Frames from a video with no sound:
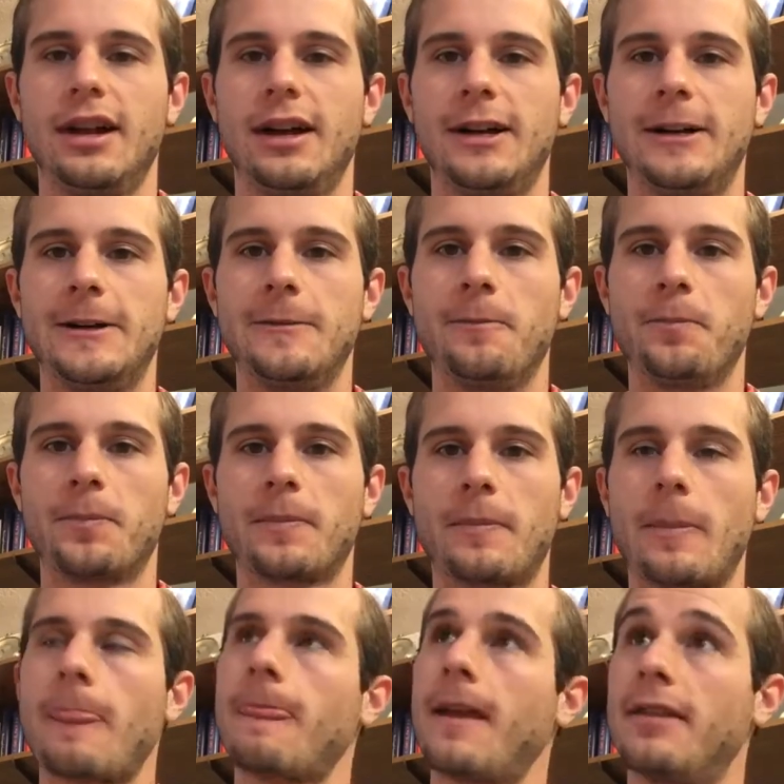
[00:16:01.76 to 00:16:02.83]
Um,
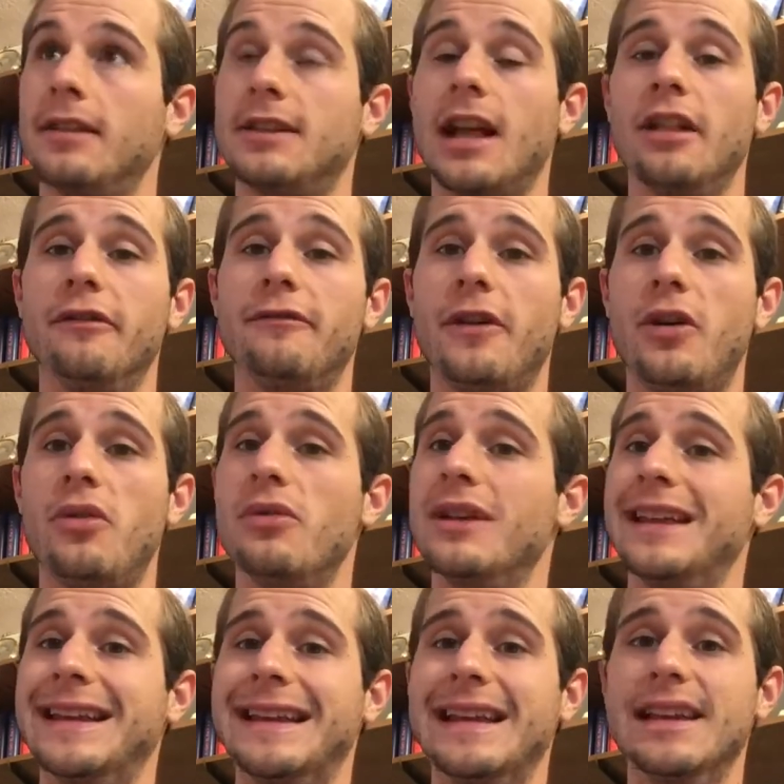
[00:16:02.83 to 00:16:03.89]
a telephone,
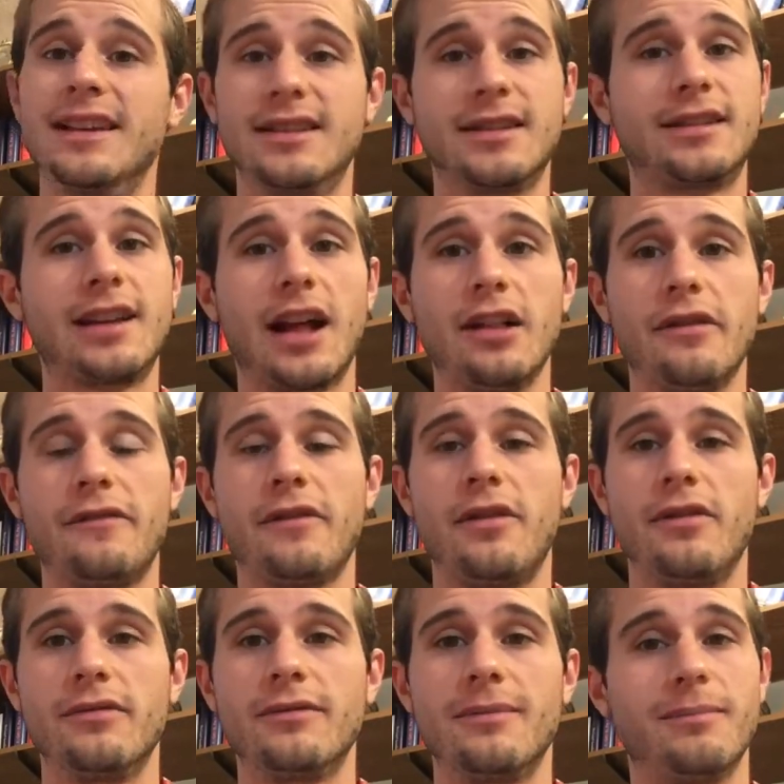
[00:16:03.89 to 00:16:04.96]
it is a
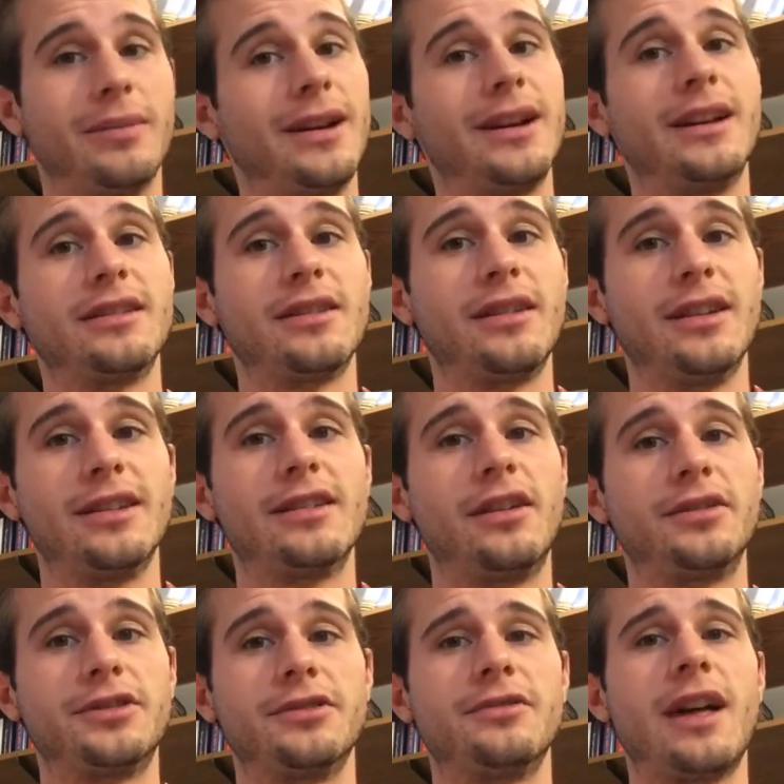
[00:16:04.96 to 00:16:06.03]
telephone, but it is
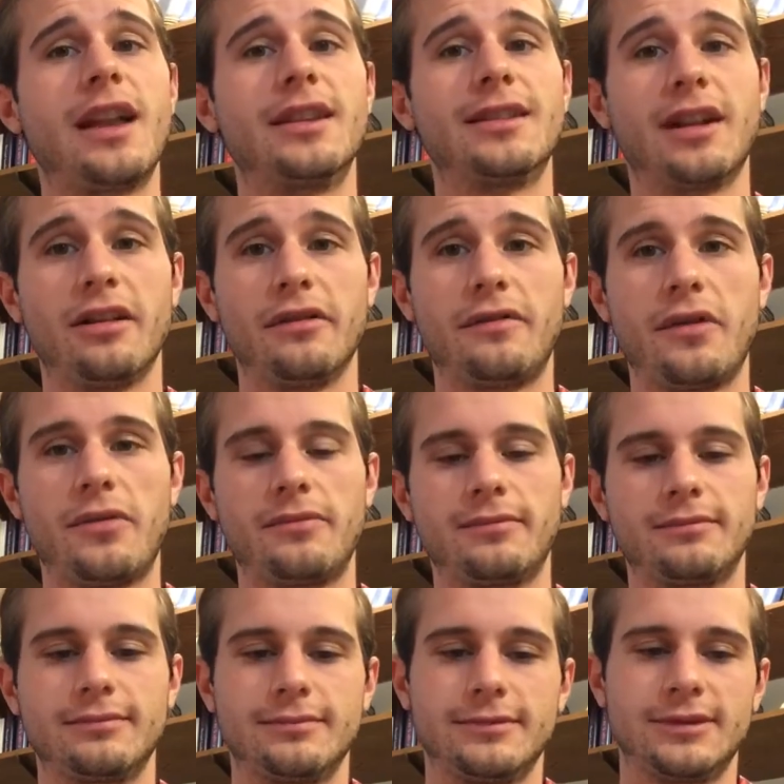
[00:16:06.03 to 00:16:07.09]
also not a telephone.
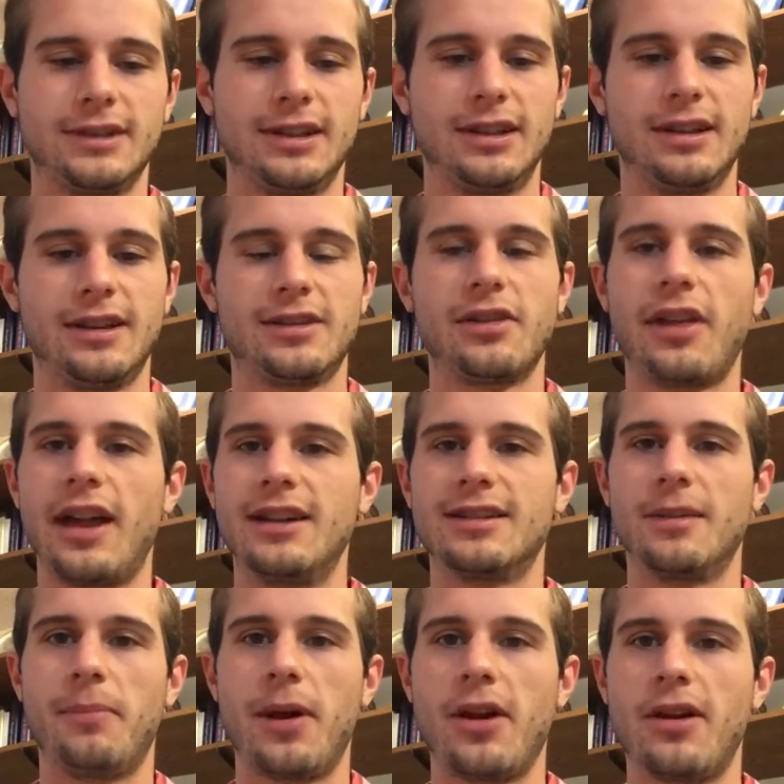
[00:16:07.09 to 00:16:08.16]
So that is
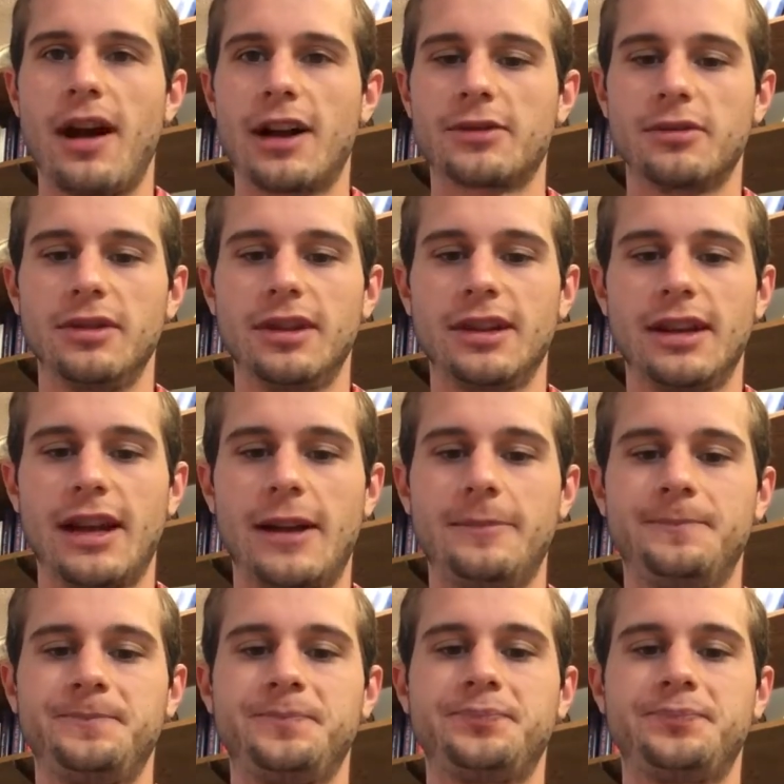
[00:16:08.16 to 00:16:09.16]
the paradox we're looking at.